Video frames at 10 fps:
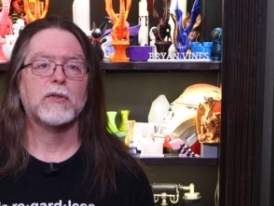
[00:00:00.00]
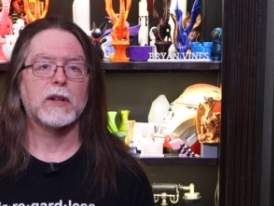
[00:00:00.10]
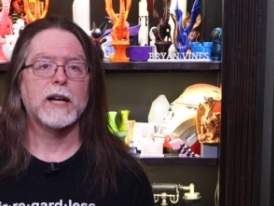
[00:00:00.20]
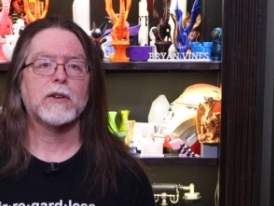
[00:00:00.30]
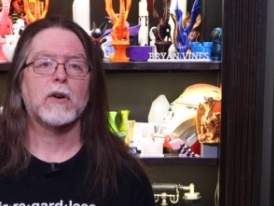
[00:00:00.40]

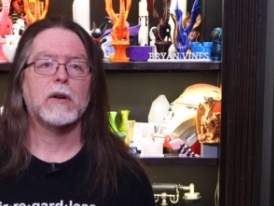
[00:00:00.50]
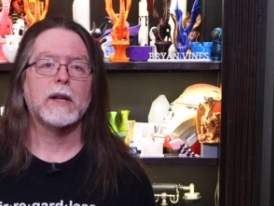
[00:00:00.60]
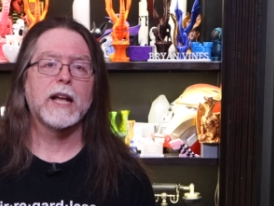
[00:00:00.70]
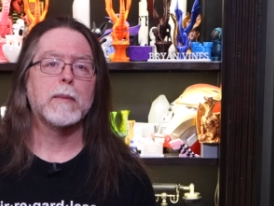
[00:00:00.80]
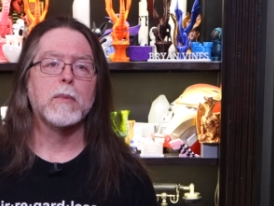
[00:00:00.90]
select all
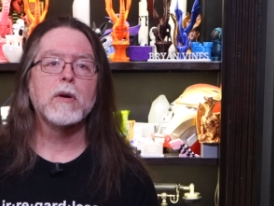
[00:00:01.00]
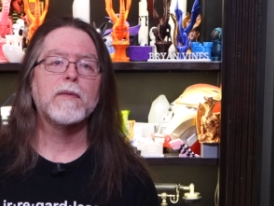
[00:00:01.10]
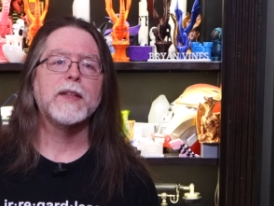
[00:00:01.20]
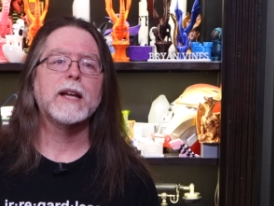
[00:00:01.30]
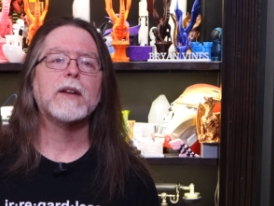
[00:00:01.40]
and
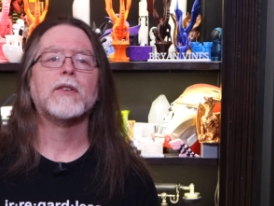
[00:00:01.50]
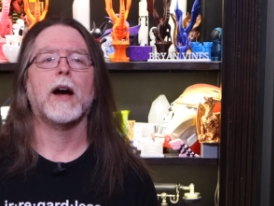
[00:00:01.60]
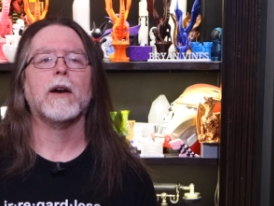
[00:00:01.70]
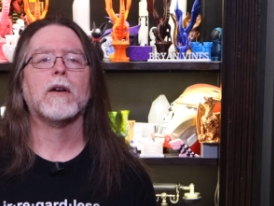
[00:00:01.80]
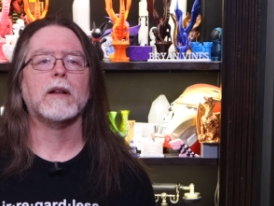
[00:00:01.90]
move the
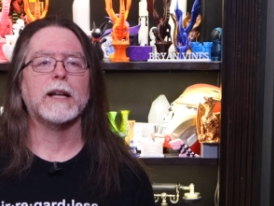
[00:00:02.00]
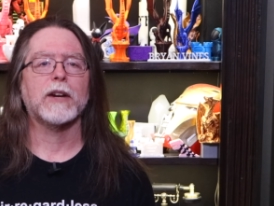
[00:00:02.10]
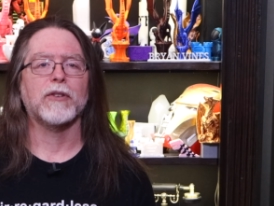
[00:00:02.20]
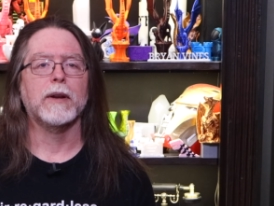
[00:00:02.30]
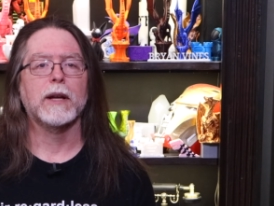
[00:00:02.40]
entire
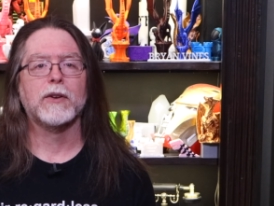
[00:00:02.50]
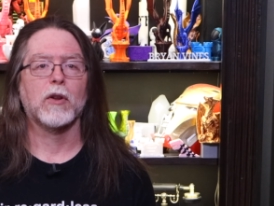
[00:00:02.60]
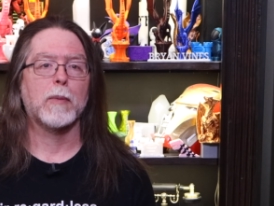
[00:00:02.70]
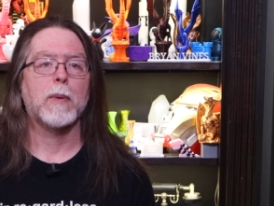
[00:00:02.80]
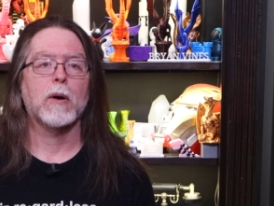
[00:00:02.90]
collection until
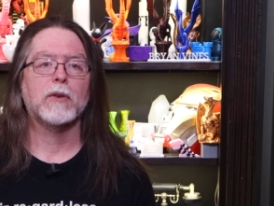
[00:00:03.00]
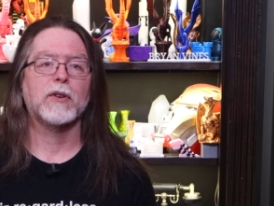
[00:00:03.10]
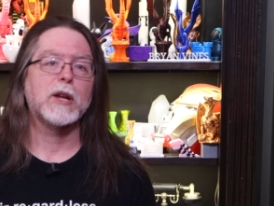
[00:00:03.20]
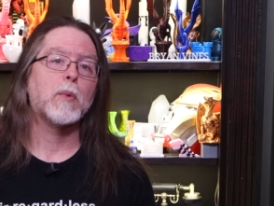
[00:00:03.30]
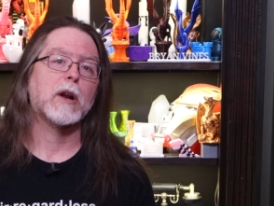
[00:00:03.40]
the parts
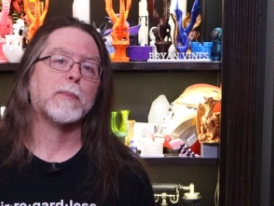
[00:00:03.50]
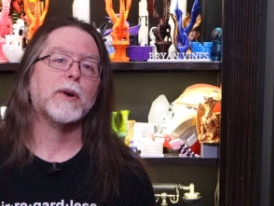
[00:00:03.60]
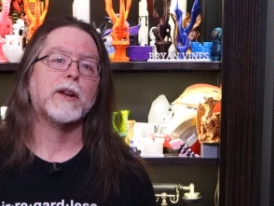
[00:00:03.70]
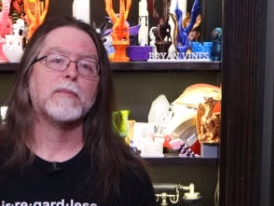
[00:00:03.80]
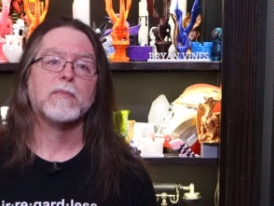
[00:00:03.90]
that you want to
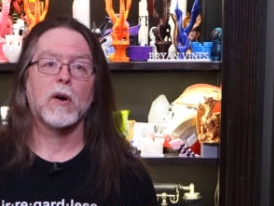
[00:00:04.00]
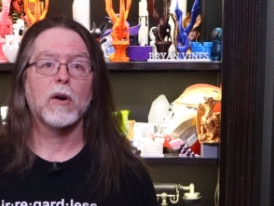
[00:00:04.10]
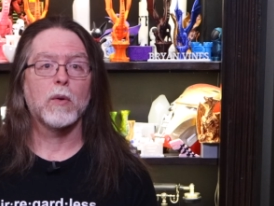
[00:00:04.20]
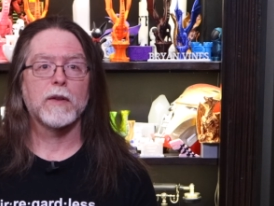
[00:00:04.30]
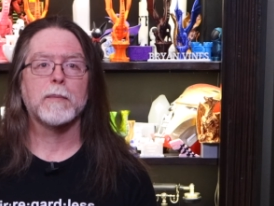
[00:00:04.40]
print
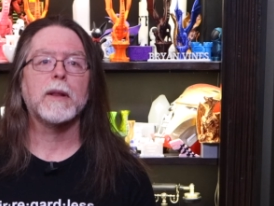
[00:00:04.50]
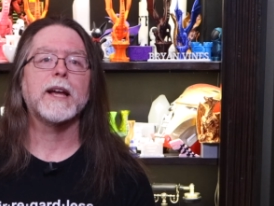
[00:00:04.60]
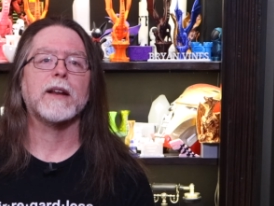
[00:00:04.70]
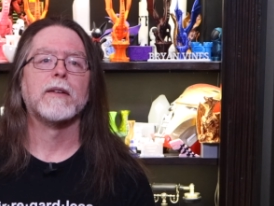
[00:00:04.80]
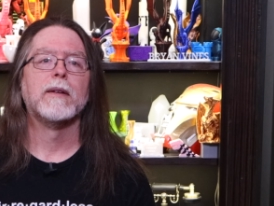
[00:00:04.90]
are on the
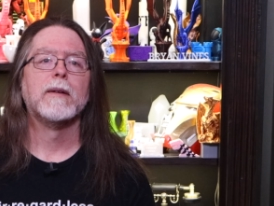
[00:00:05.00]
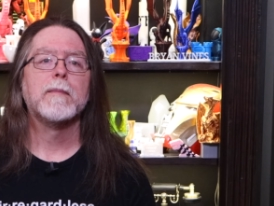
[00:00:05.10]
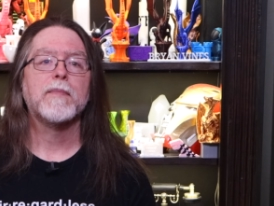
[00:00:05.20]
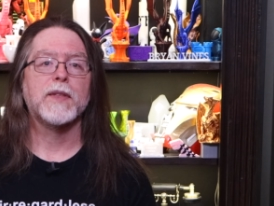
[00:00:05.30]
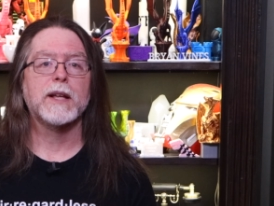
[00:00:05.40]
plate.
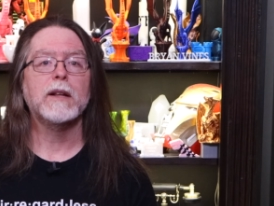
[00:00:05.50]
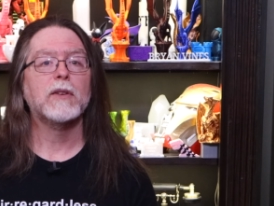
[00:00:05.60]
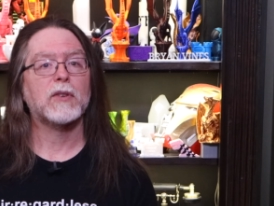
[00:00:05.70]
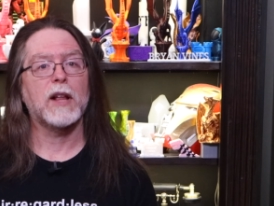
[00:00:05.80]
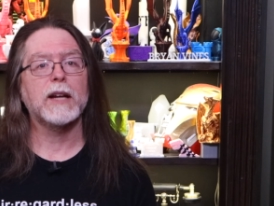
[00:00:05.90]
Then
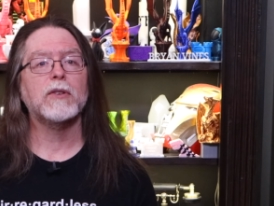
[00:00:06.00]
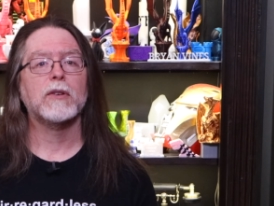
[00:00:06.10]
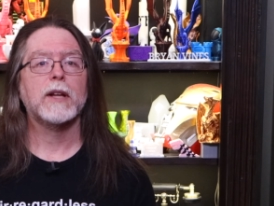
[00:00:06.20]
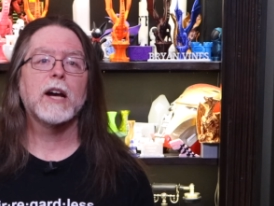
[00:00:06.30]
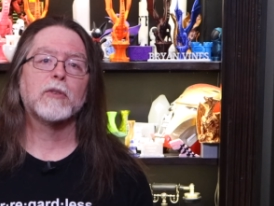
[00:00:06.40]
slice,
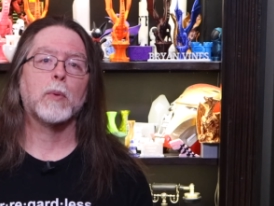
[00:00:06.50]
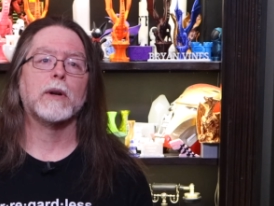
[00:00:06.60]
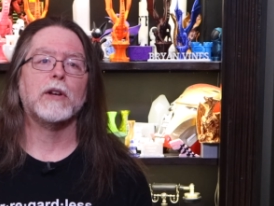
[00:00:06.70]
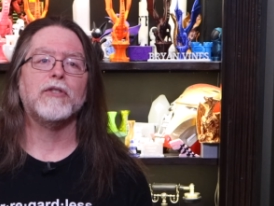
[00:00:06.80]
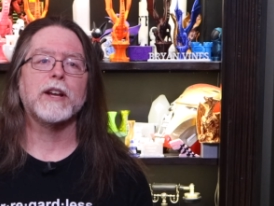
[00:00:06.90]

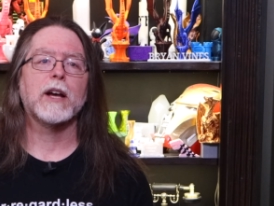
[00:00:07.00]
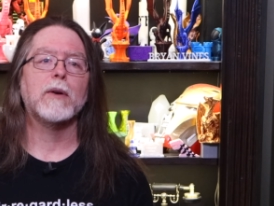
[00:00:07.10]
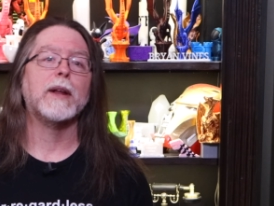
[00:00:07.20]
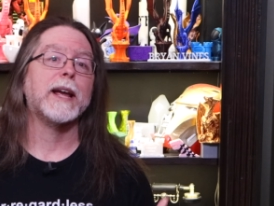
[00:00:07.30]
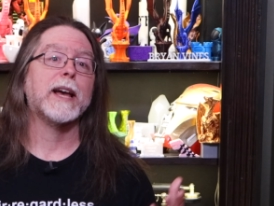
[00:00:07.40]
export the
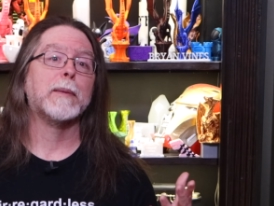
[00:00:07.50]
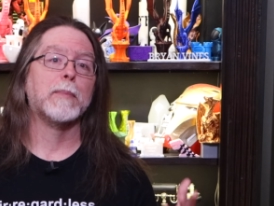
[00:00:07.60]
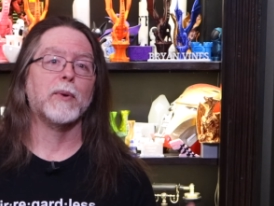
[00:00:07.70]
G-code, and